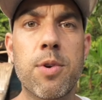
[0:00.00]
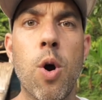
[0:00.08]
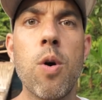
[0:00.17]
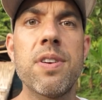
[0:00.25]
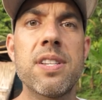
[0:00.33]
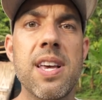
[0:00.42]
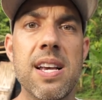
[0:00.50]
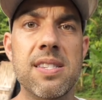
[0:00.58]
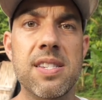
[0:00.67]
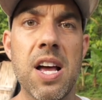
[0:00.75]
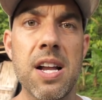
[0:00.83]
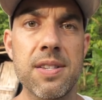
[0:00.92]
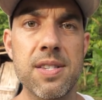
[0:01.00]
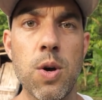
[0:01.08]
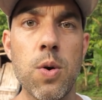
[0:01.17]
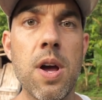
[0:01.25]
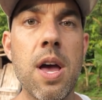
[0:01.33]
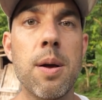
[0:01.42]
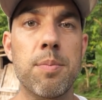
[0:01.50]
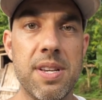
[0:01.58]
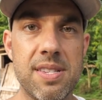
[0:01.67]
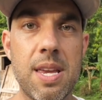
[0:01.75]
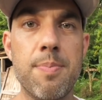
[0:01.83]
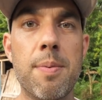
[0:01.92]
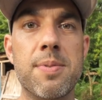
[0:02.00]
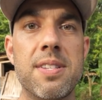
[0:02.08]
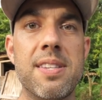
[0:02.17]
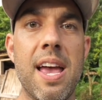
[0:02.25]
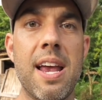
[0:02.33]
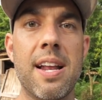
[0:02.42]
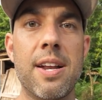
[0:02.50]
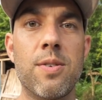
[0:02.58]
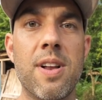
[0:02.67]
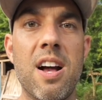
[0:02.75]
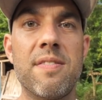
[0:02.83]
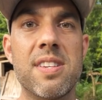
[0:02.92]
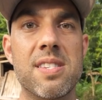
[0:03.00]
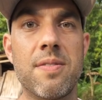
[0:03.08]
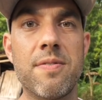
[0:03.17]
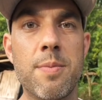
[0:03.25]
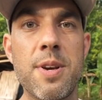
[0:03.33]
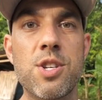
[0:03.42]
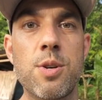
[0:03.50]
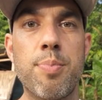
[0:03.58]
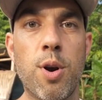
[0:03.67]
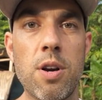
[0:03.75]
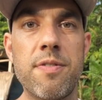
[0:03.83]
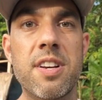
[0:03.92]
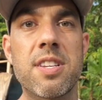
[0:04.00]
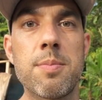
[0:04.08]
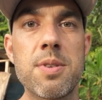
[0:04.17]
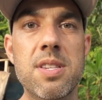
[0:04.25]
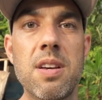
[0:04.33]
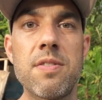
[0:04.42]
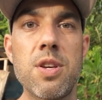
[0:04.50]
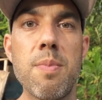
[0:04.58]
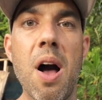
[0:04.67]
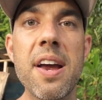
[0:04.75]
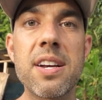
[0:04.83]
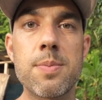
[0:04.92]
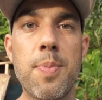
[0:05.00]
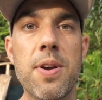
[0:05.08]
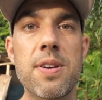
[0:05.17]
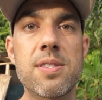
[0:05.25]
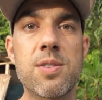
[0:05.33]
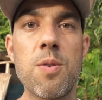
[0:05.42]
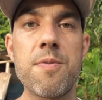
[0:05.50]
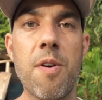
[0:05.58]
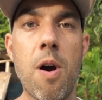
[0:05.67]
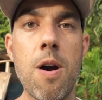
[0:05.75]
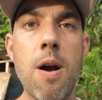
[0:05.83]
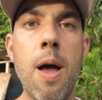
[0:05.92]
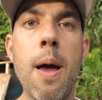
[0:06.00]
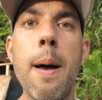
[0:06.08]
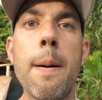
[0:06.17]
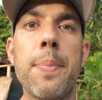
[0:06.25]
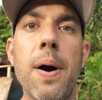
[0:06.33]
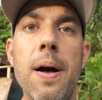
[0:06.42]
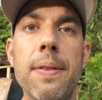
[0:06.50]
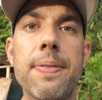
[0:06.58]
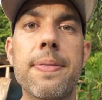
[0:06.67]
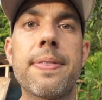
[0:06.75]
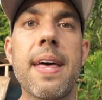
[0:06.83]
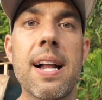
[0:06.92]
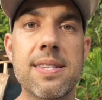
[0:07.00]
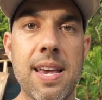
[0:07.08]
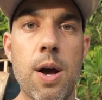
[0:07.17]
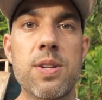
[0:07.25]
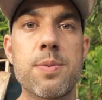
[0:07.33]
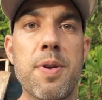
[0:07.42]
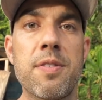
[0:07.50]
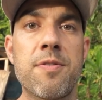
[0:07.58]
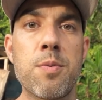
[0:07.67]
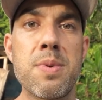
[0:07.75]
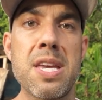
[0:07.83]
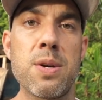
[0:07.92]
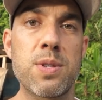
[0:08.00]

COVID test done. So please keep up to date. I don't have this information perfect. I'm just giving you my experience so far, but that's how it's been for me.